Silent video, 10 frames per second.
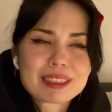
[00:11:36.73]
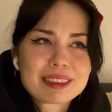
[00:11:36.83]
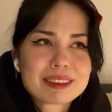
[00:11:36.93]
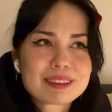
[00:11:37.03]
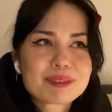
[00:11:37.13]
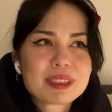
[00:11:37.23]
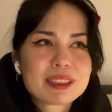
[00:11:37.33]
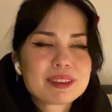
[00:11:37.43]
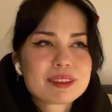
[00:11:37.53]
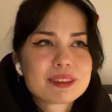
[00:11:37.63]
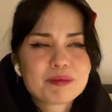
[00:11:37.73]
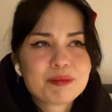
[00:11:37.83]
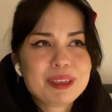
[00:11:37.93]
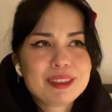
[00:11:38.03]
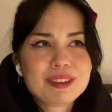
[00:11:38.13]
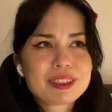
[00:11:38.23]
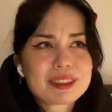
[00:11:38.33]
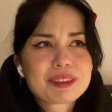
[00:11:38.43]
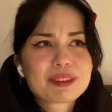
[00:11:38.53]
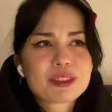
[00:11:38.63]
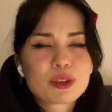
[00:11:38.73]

And it's been just